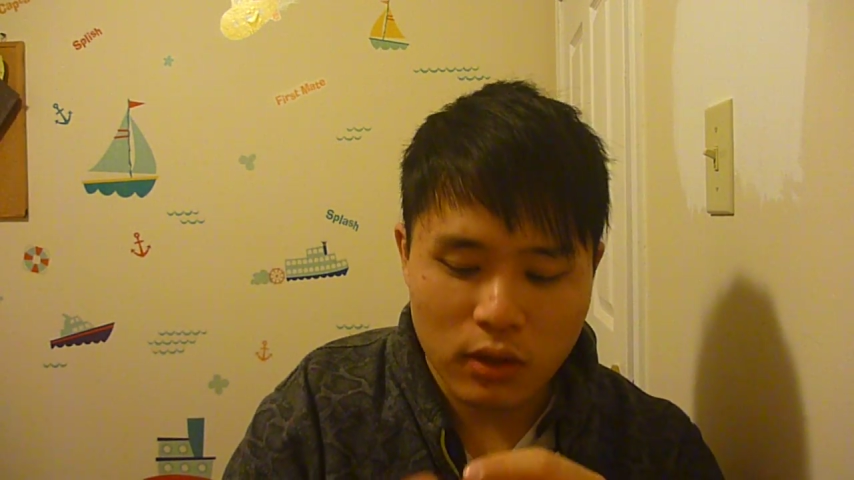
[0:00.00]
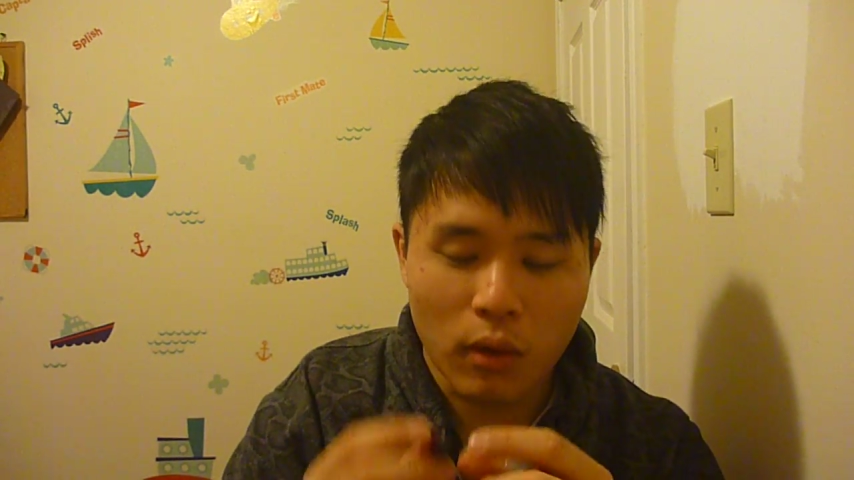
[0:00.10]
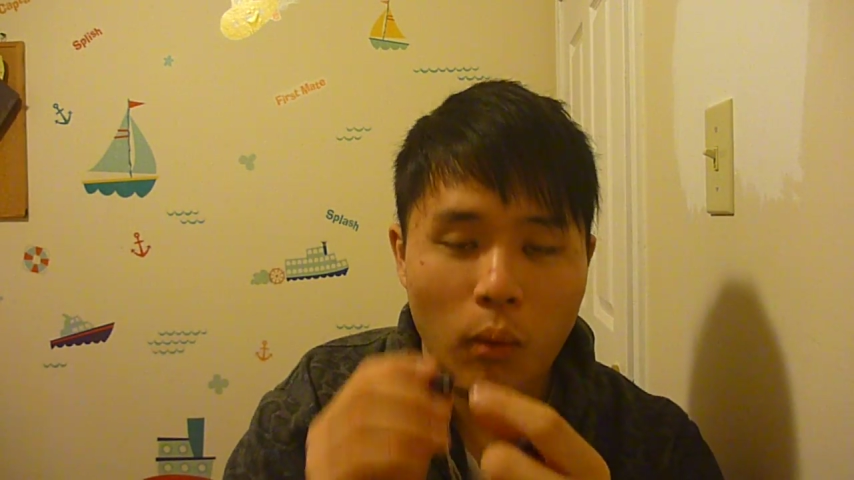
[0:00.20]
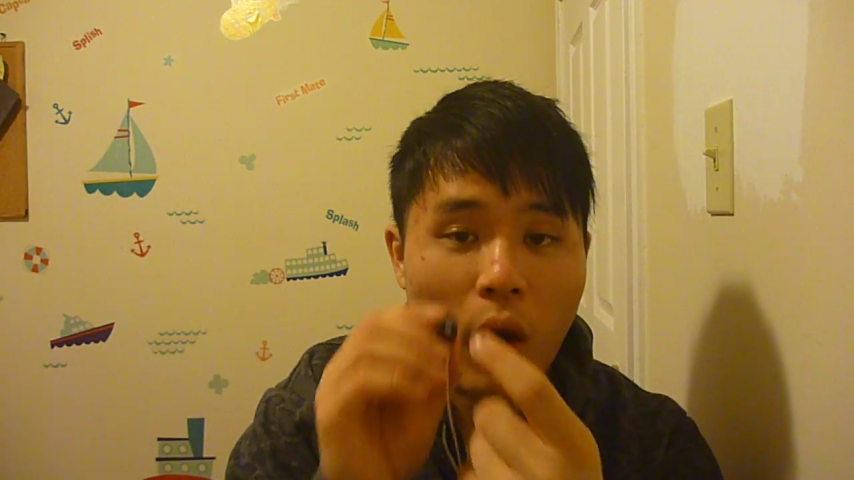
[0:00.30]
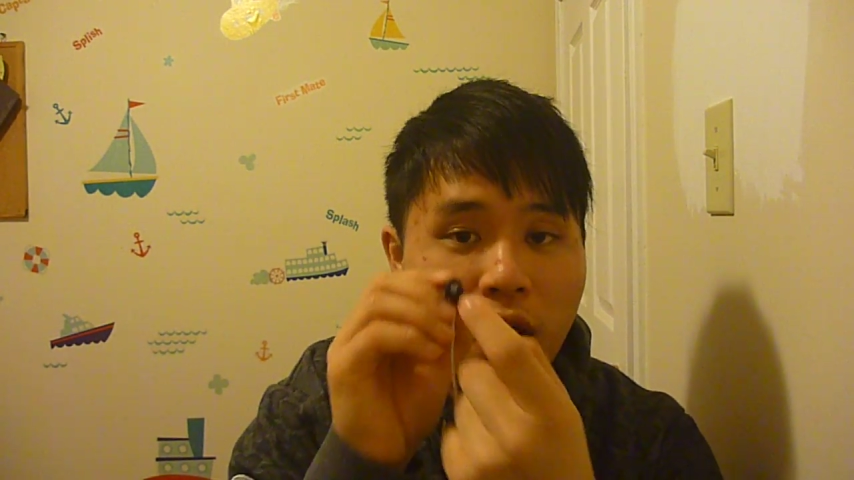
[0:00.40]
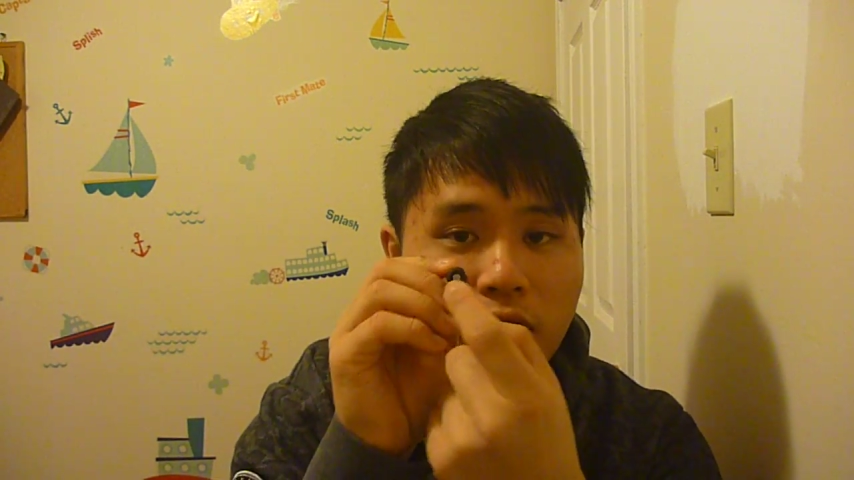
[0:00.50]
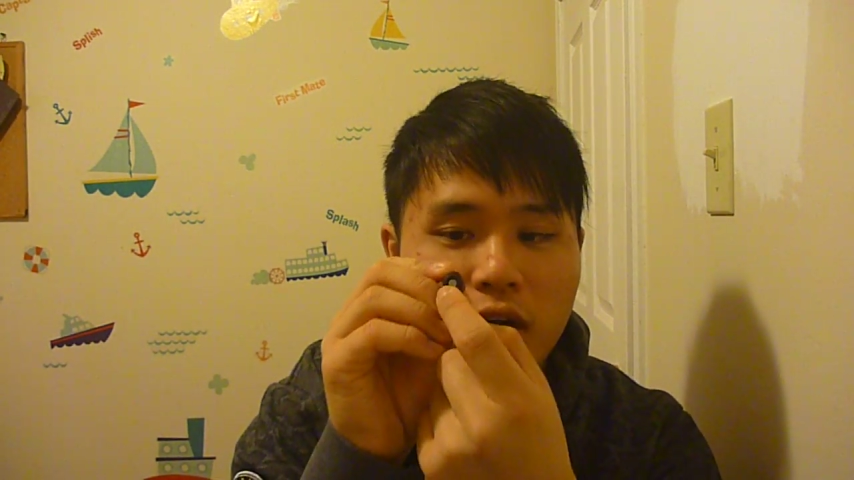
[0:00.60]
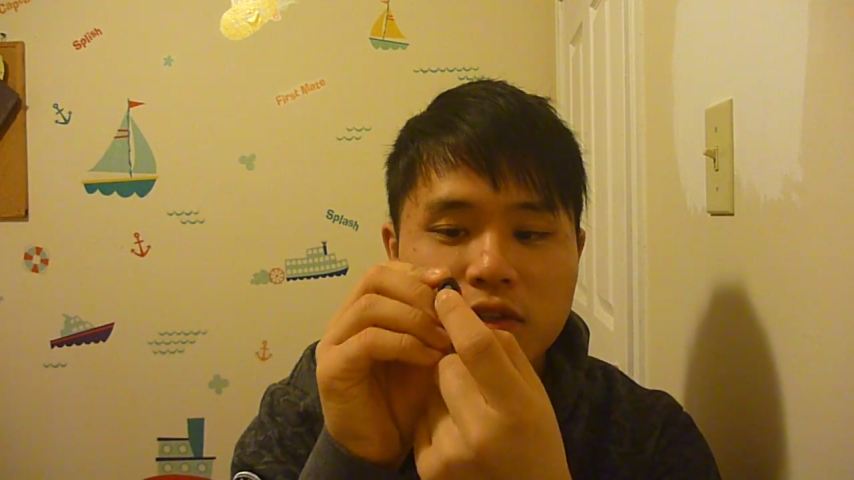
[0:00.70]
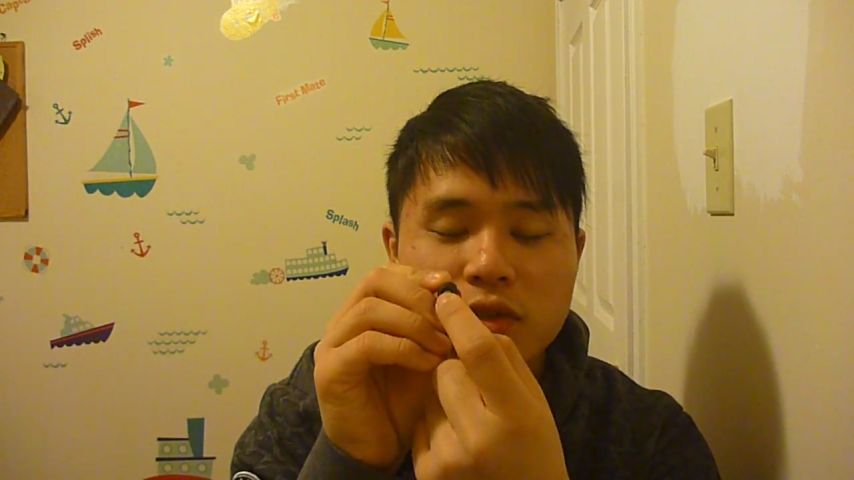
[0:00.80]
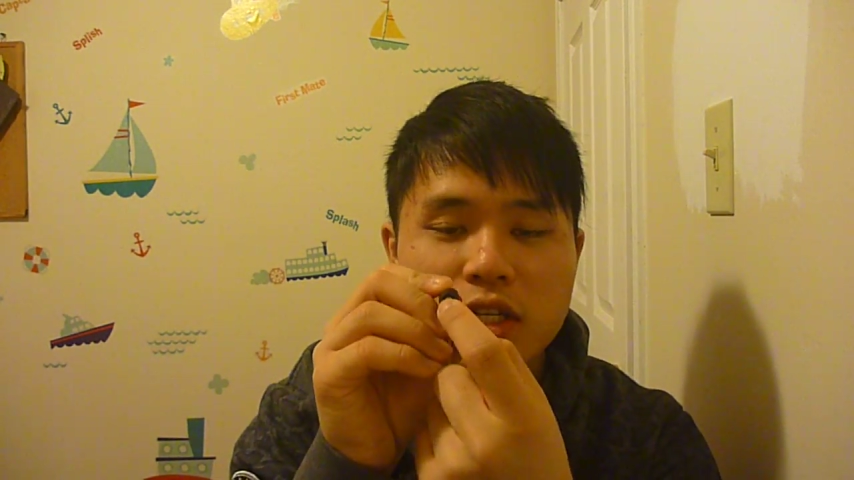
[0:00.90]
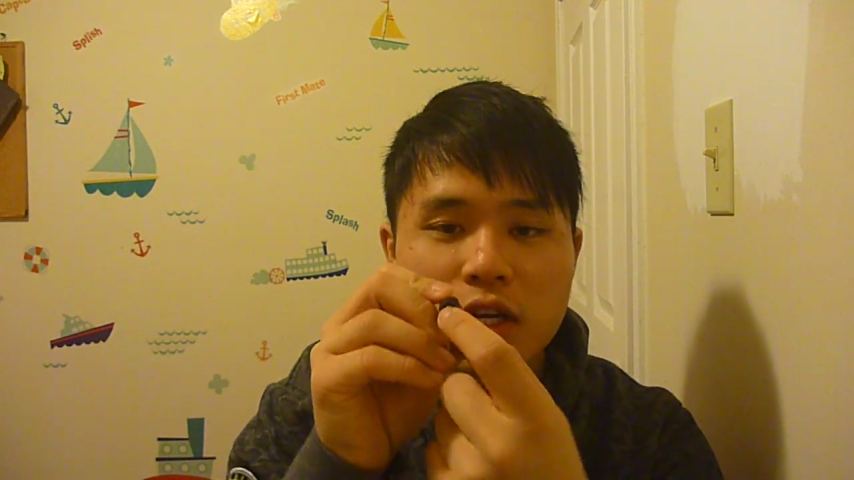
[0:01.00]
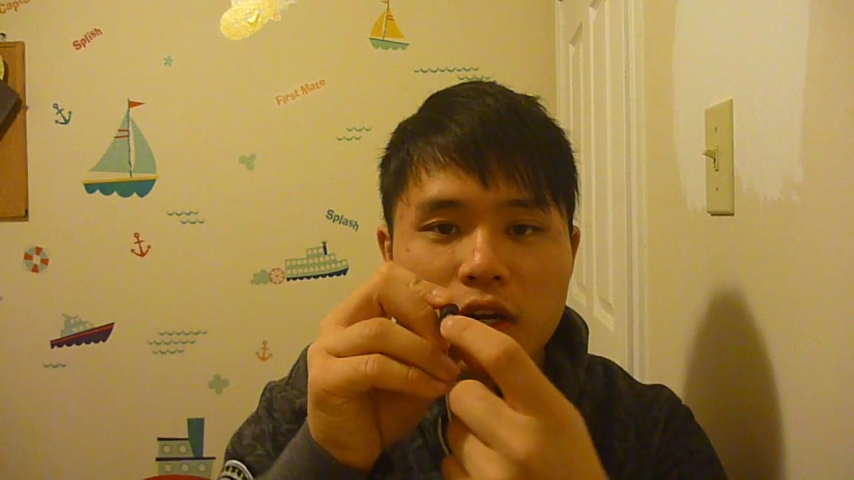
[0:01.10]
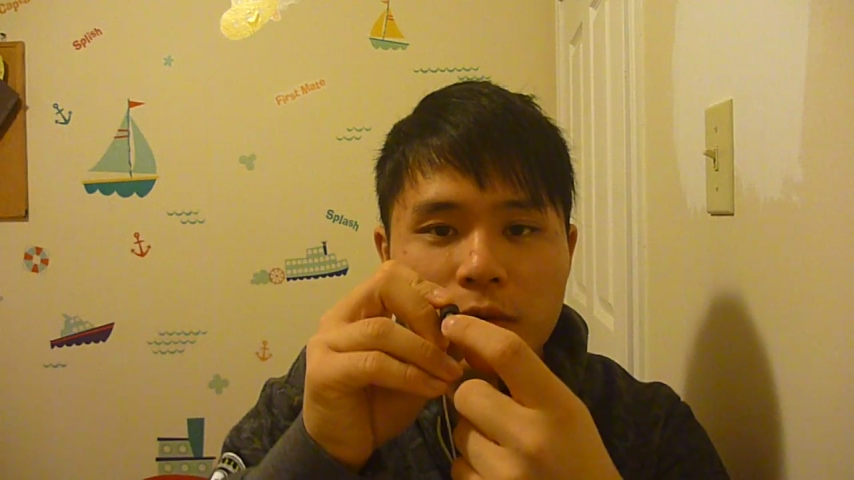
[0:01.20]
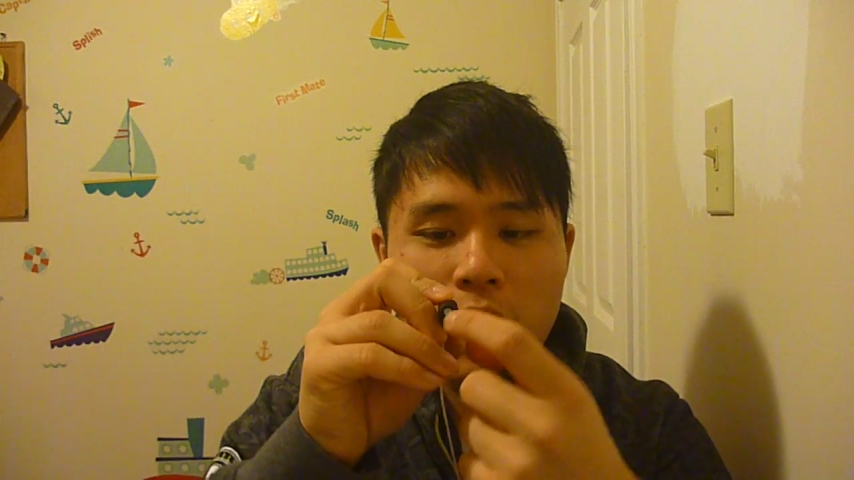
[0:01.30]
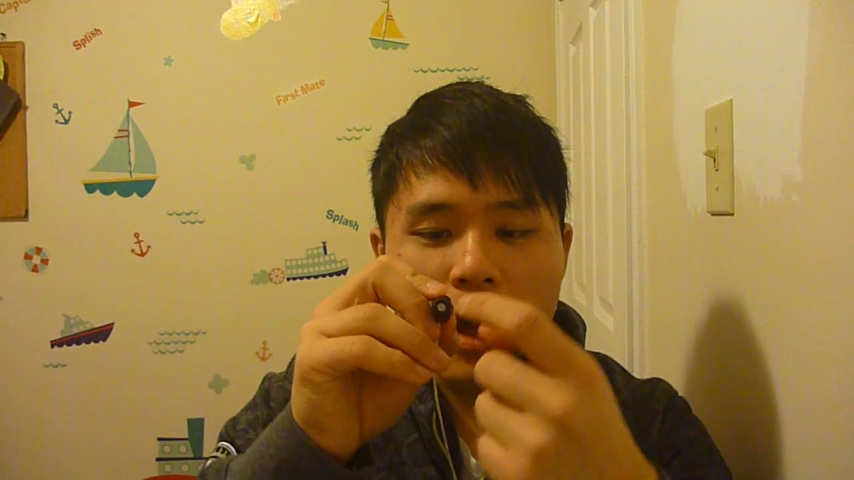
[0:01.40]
the wide nozzles here,